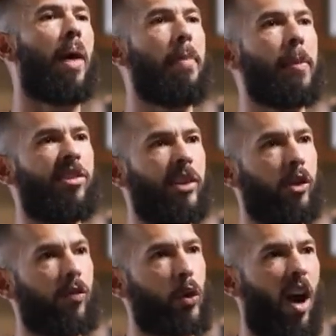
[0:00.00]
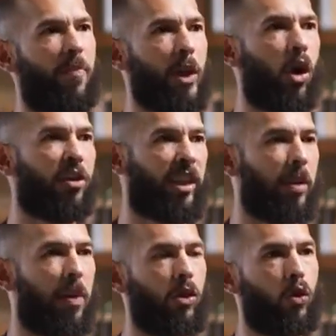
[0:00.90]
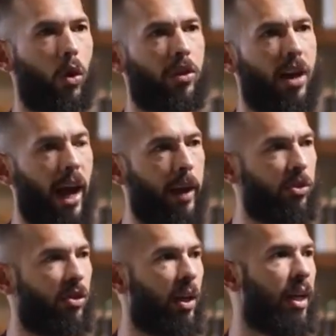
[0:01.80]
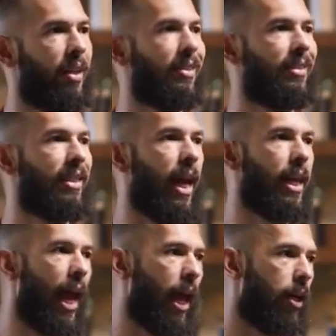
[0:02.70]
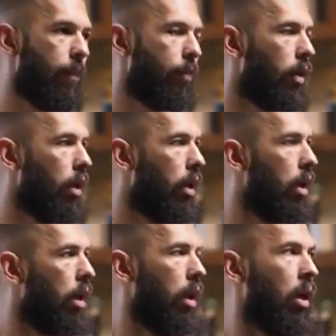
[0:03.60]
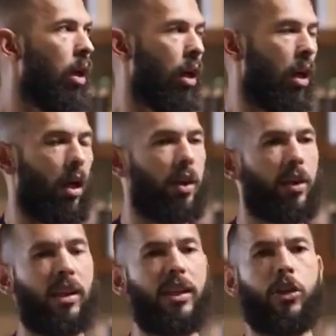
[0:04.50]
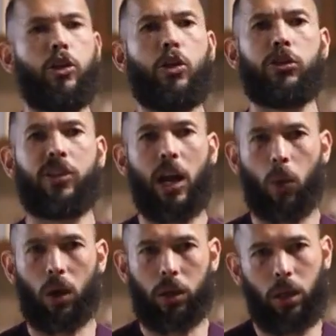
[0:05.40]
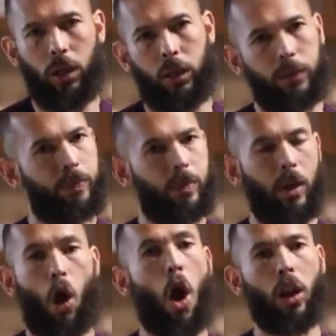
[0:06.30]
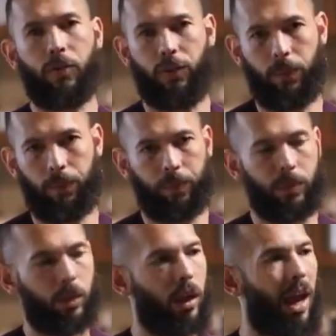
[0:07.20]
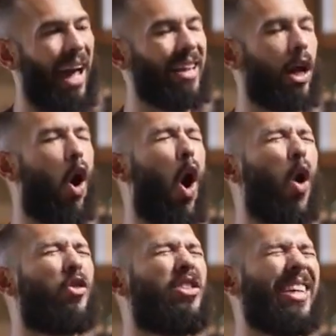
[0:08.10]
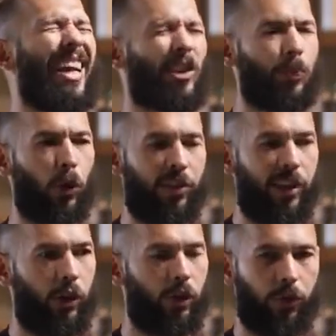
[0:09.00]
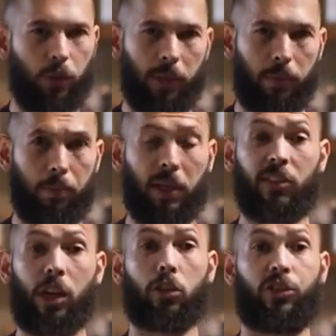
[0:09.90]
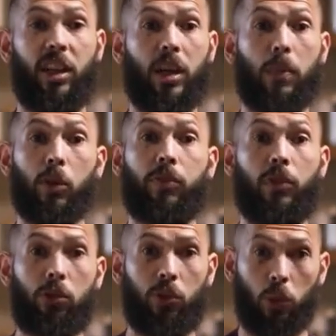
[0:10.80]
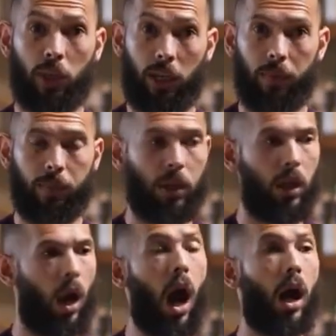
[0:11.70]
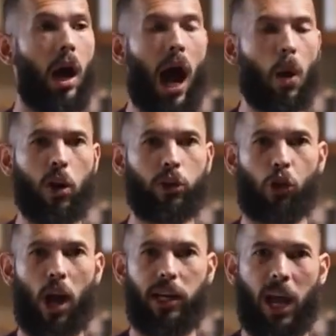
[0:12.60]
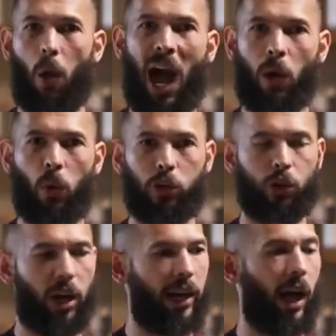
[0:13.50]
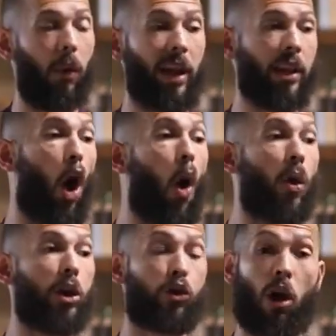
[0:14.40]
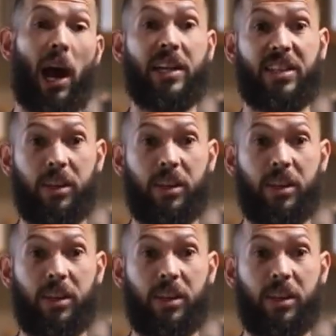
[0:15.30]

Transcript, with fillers: my BBC interview, I've been contacted by the New York Times, CNN, the Clinton News Network, all of them. And they're all desperate to interview me because they understand the number of views it will get. Ah, I want to try now, I want to try now. And they all want to try a